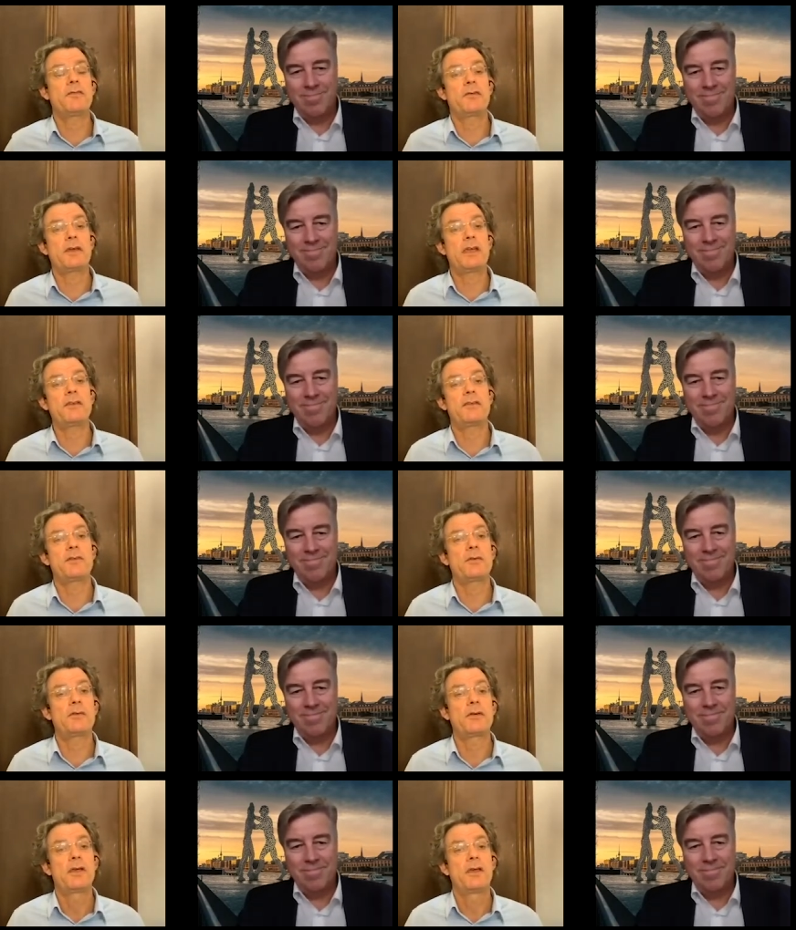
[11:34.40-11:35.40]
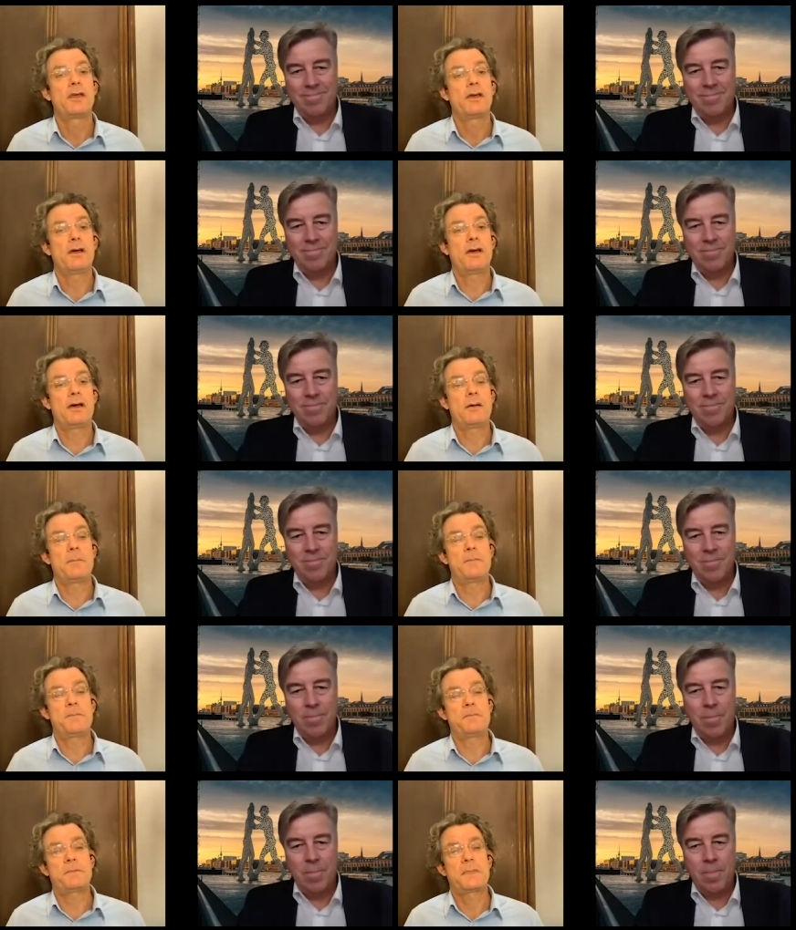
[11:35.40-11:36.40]
Speaker 1: forget to
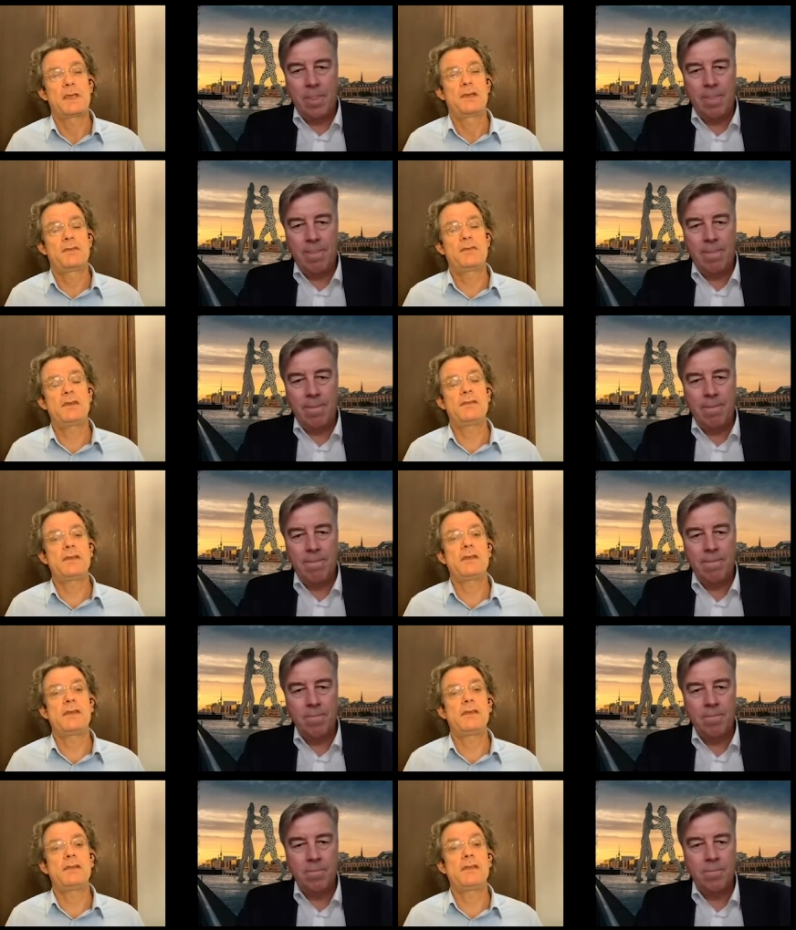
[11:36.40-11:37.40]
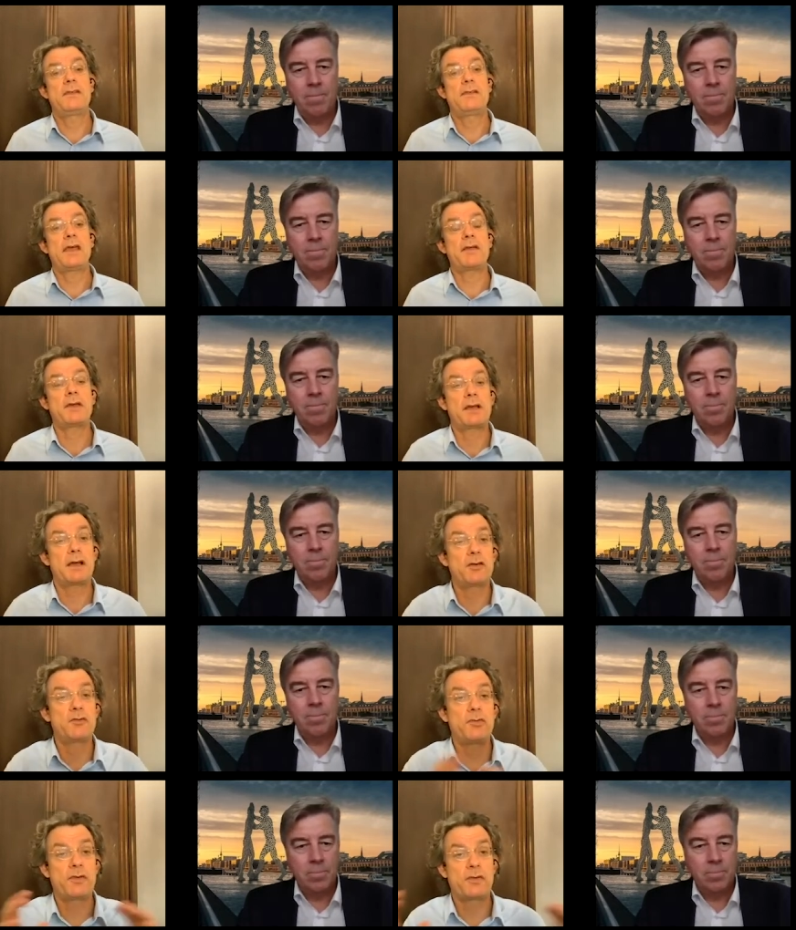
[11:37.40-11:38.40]
um, see the, the, the other
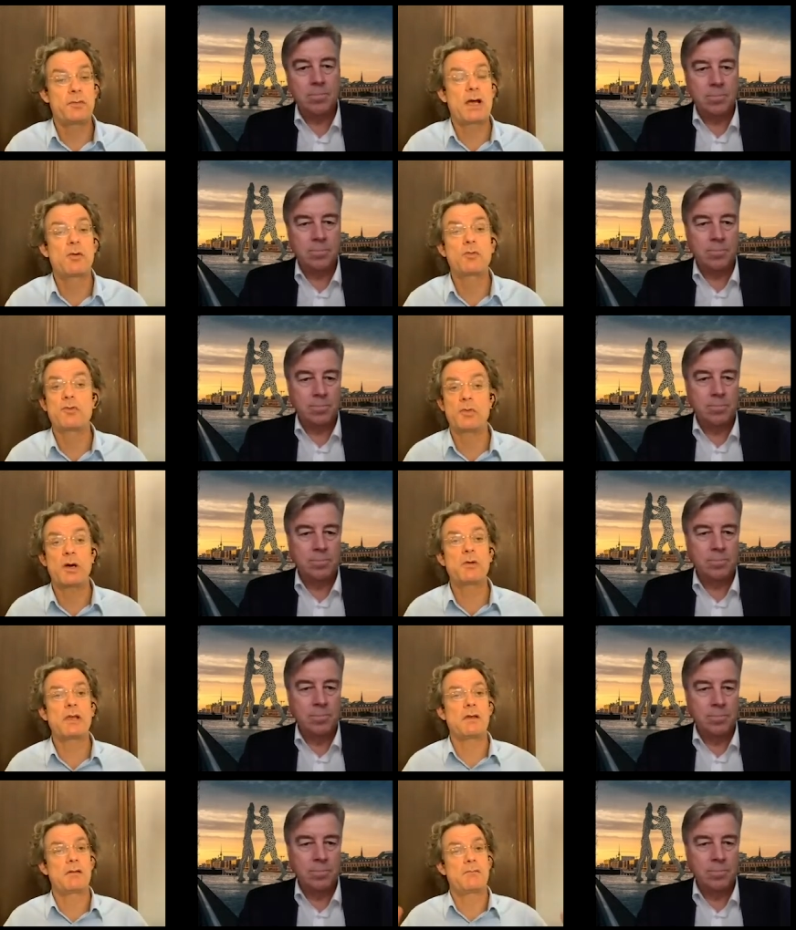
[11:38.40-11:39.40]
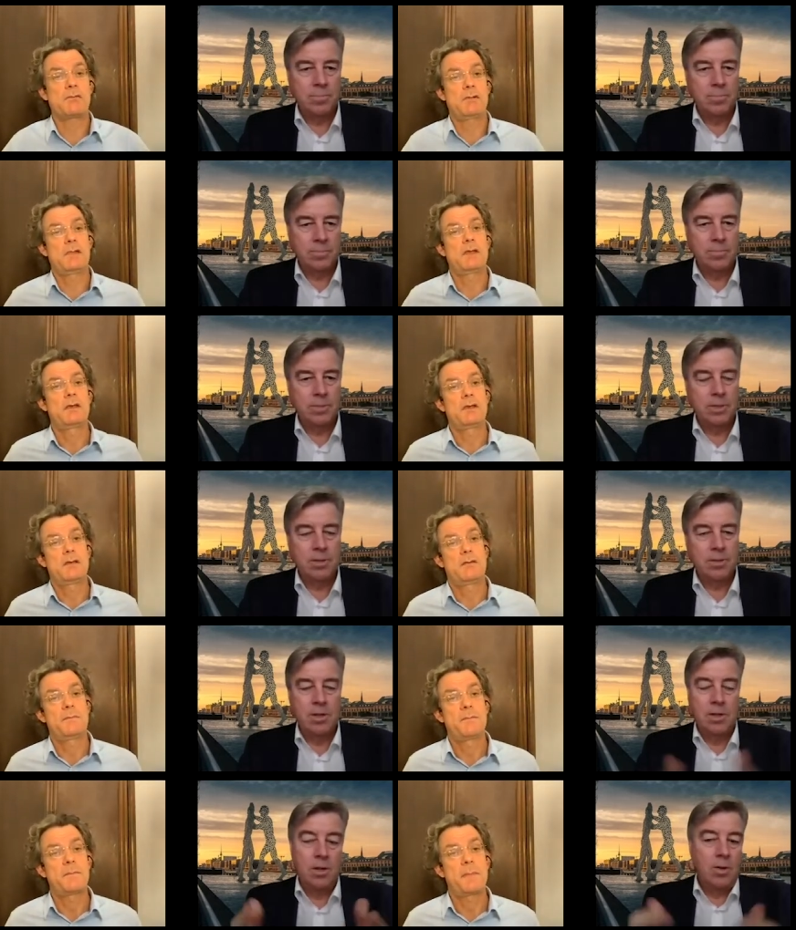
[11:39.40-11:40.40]
countries around growing.
Speaker 2: Yeah,
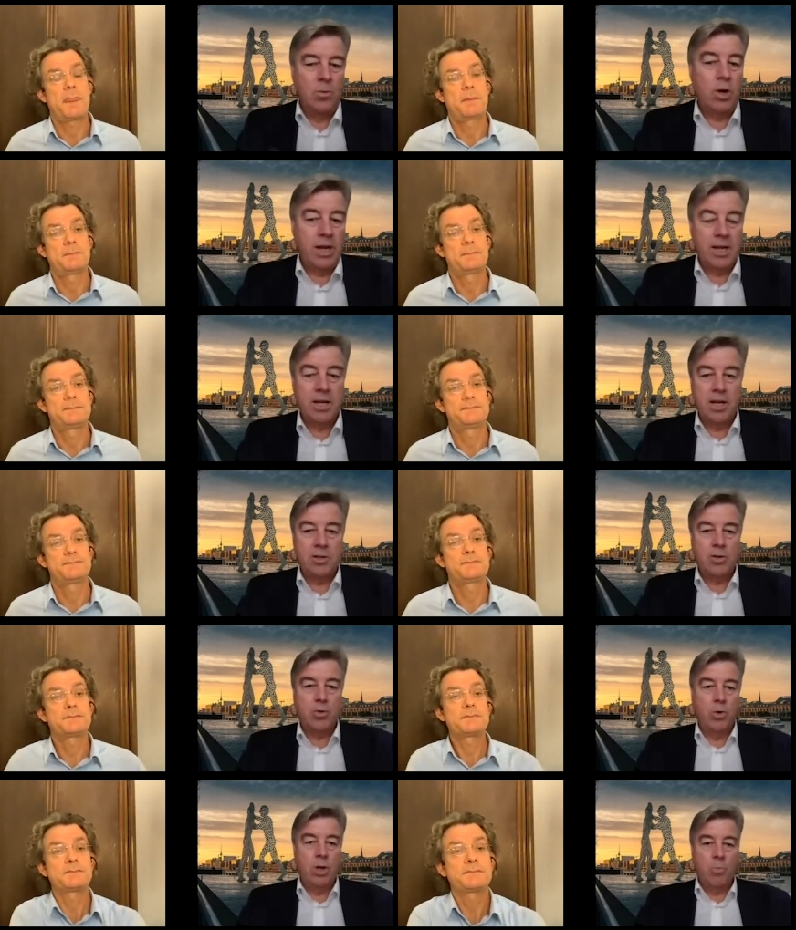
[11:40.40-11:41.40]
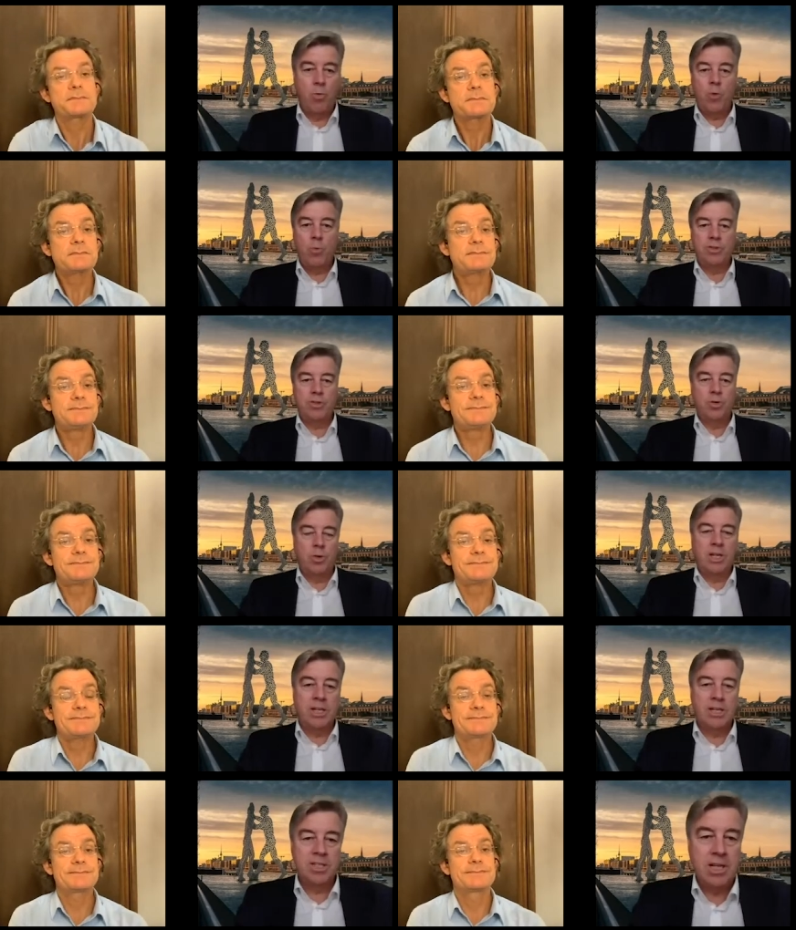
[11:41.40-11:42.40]
well, I can't agree more with you,
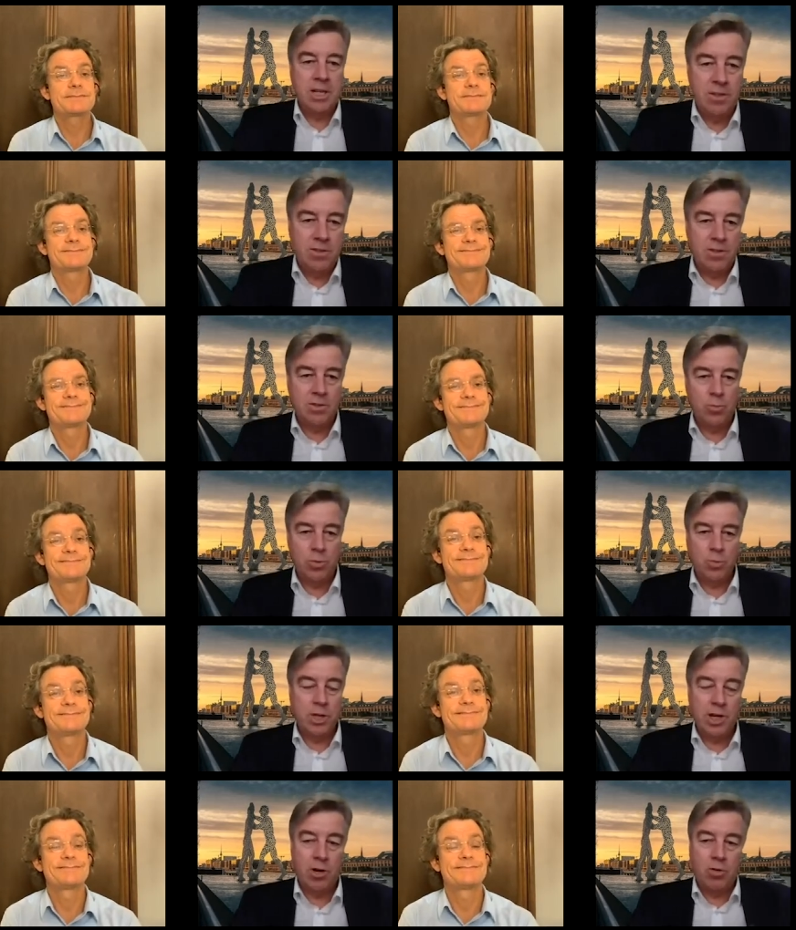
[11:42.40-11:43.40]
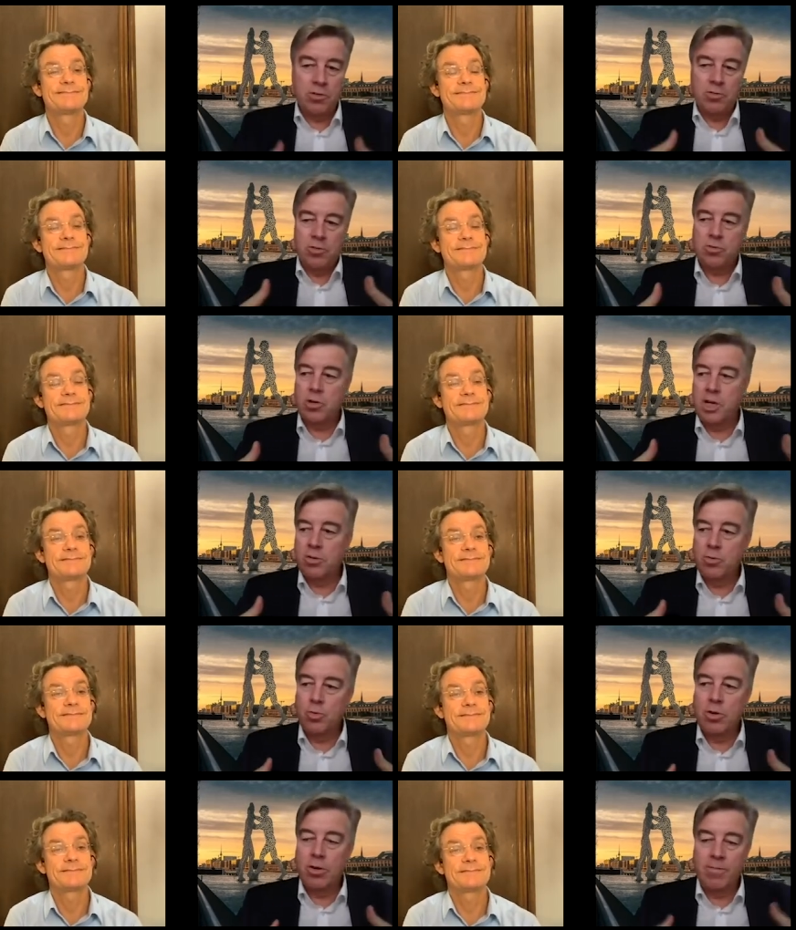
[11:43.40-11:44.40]
and I think this is what we are also trying
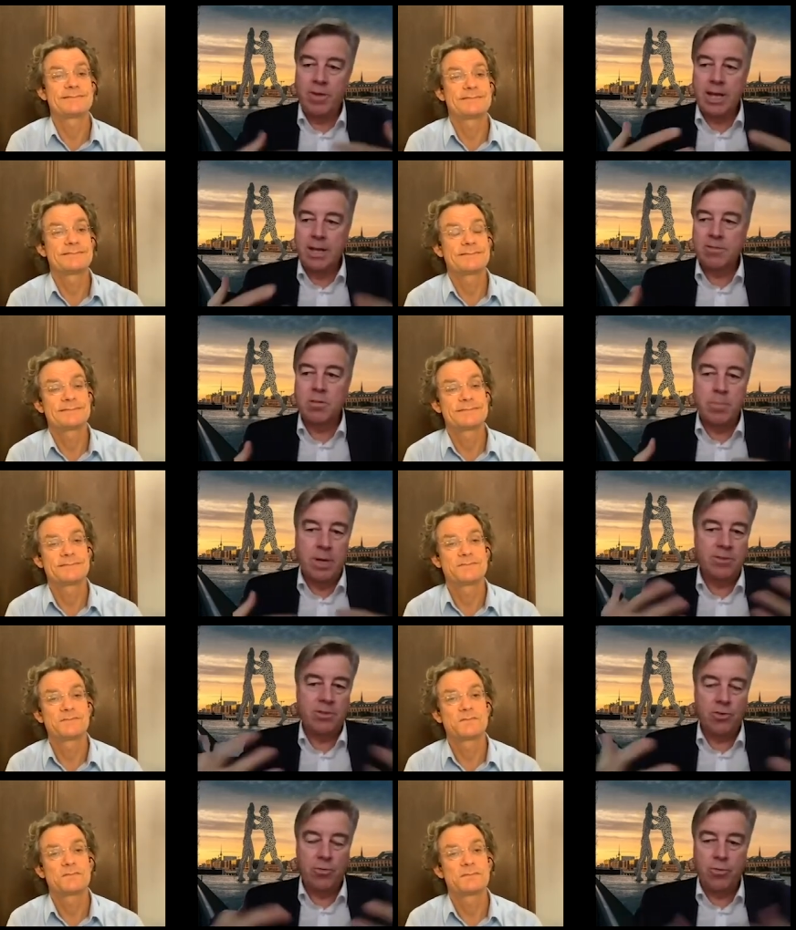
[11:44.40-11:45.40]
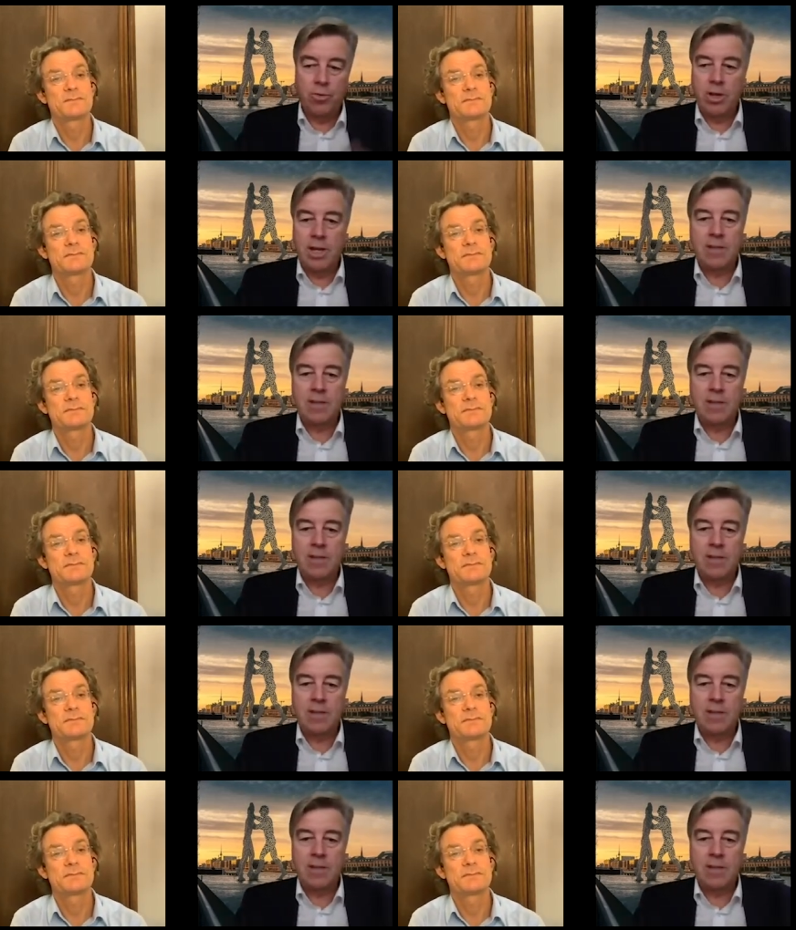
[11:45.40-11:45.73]
to convey as a message for the